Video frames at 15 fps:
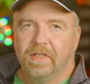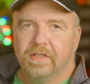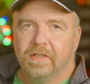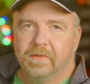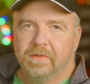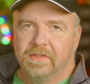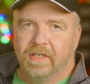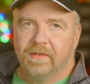it
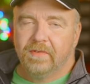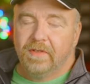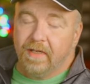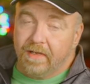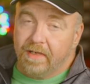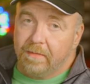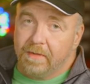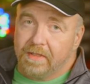knows enough
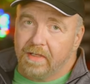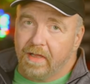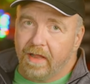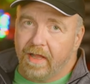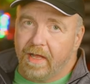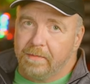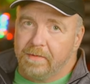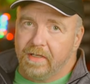time has
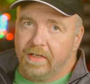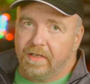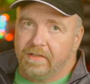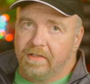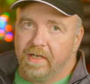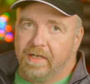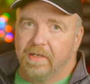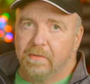elapsed that it's
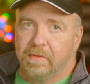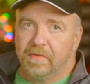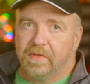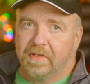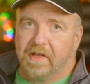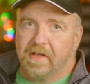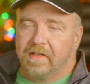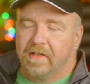time to move the
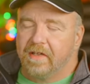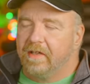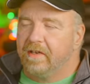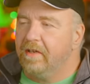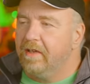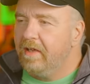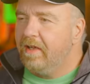clock again.